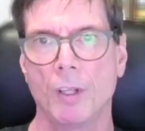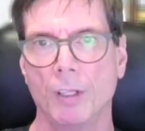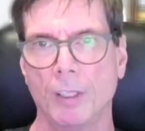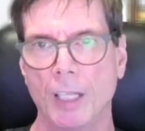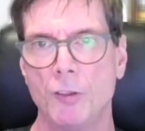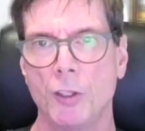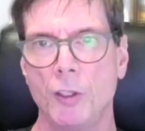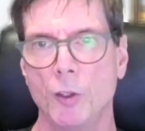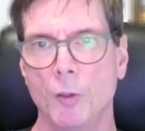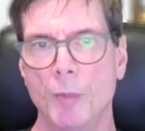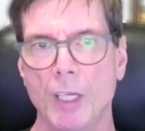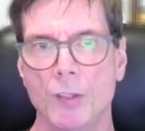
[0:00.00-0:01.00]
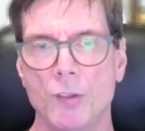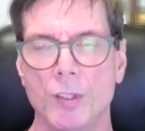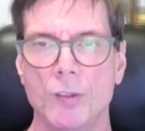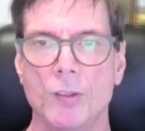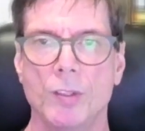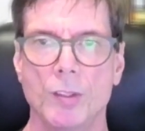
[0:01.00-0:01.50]
The lenticle
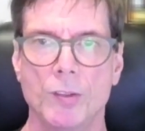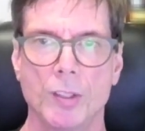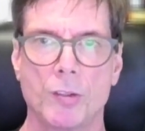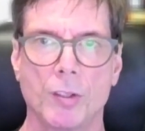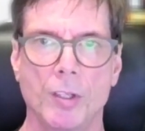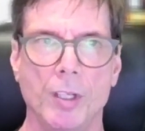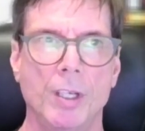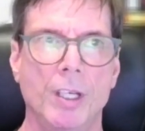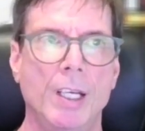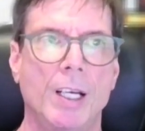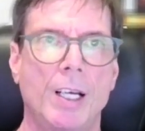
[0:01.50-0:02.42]
based is essentially